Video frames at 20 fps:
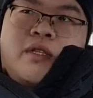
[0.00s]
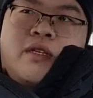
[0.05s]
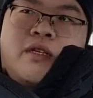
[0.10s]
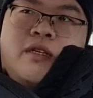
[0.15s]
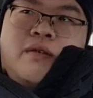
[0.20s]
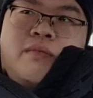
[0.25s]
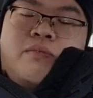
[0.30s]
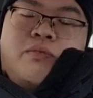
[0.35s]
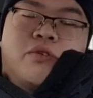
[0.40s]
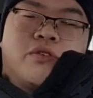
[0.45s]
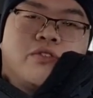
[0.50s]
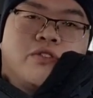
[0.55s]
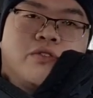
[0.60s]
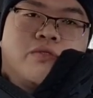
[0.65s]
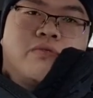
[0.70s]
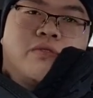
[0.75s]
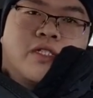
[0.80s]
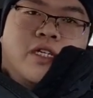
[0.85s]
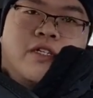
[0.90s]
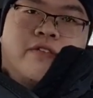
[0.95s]

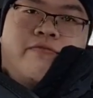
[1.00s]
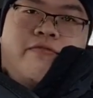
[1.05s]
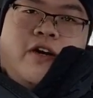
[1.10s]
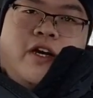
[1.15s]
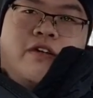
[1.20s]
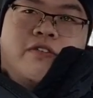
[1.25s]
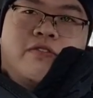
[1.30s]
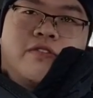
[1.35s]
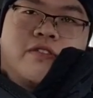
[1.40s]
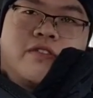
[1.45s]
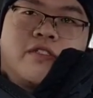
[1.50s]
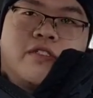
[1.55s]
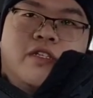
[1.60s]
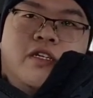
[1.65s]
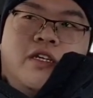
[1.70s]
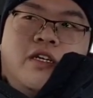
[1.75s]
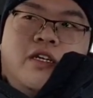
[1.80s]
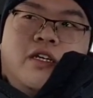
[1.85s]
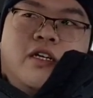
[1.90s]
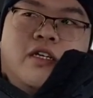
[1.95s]
produce that virus,
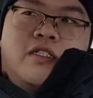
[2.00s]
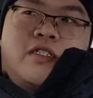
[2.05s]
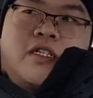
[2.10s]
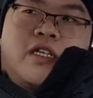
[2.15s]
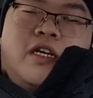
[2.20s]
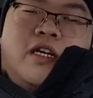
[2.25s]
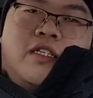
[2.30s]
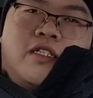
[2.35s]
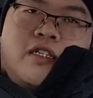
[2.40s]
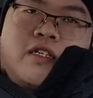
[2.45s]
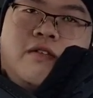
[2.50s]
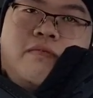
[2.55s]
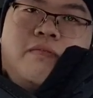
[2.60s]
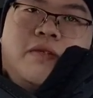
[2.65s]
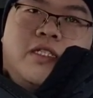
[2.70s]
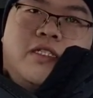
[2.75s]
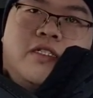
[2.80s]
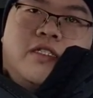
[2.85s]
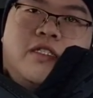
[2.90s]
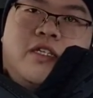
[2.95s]
and the other
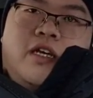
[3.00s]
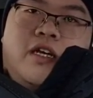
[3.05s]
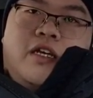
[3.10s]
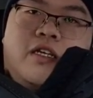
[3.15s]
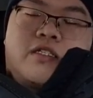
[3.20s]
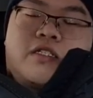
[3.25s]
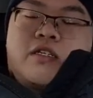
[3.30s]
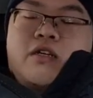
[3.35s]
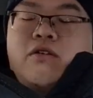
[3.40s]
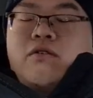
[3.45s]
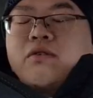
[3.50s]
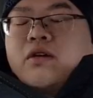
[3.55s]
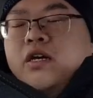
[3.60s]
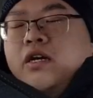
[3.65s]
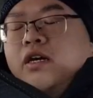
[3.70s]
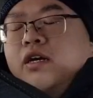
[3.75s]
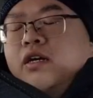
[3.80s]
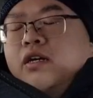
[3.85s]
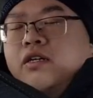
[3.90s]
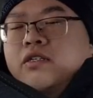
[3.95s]
government says,
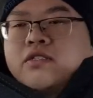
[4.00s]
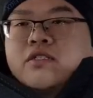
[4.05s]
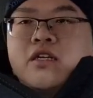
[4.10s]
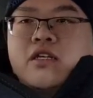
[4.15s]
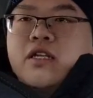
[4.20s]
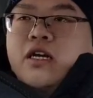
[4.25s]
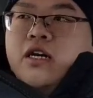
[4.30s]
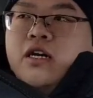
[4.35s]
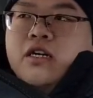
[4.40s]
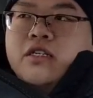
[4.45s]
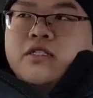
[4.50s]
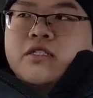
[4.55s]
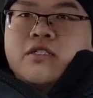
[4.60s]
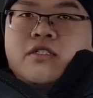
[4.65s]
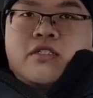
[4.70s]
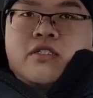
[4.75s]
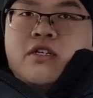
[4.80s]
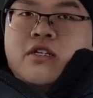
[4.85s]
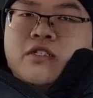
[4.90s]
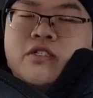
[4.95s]
okay, it's not
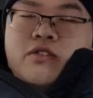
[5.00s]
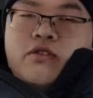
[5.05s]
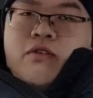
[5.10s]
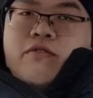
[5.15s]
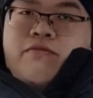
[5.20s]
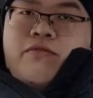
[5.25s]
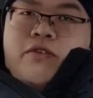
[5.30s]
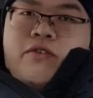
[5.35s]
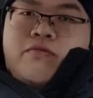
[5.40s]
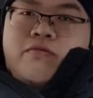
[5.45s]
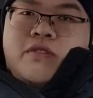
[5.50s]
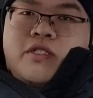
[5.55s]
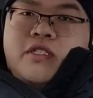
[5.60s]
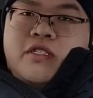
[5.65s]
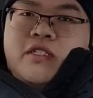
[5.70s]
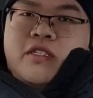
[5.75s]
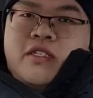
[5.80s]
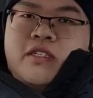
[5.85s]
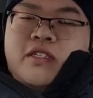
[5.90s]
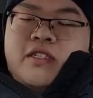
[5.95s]
us, it's your fault.
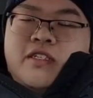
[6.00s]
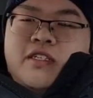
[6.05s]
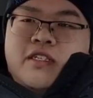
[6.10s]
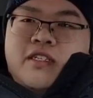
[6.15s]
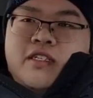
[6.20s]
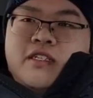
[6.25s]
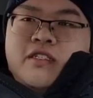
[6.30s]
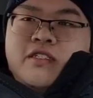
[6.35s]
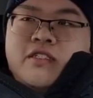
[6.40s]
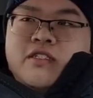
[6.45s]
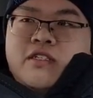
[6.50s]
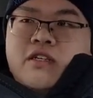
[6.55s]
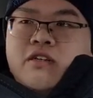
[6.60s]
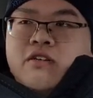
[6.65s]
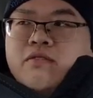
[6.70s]
So